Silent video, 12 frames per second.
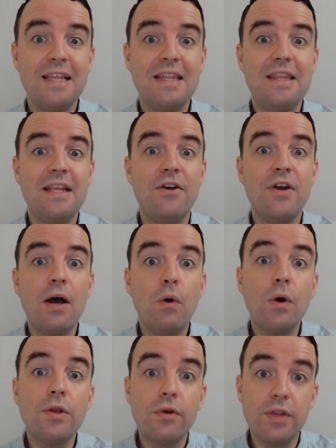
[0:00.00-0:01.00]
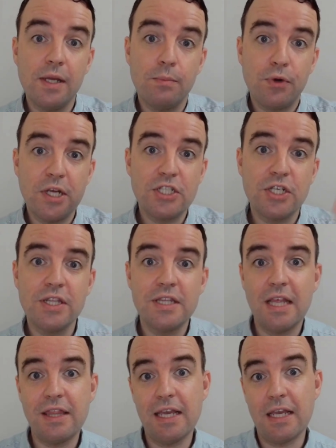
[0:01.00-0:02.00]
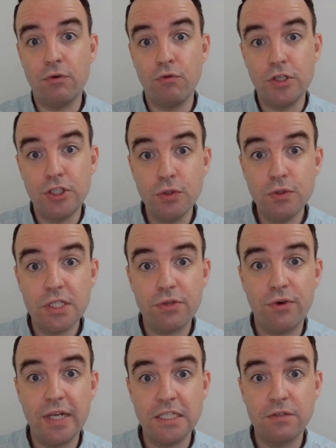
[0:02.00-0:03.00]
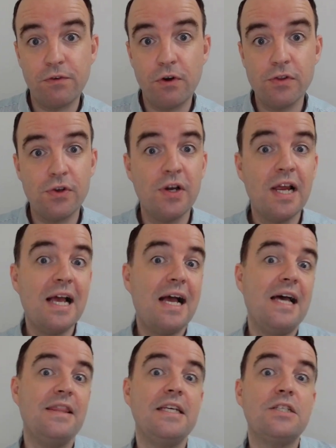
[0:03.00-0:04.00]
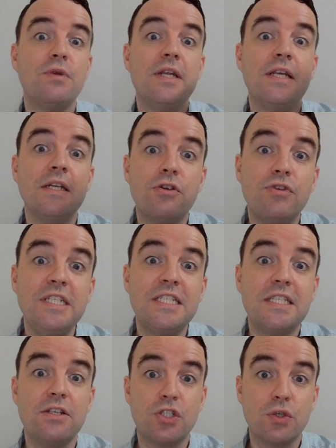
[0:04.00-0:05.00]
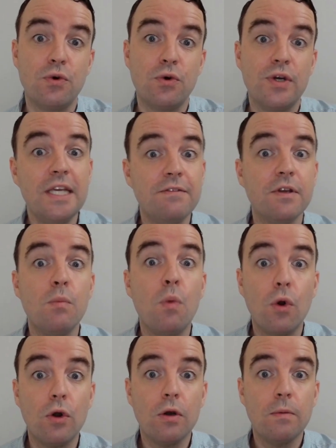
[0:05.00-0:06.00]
they're now under the impression that they can reduce the range further, and this will increase their score even more.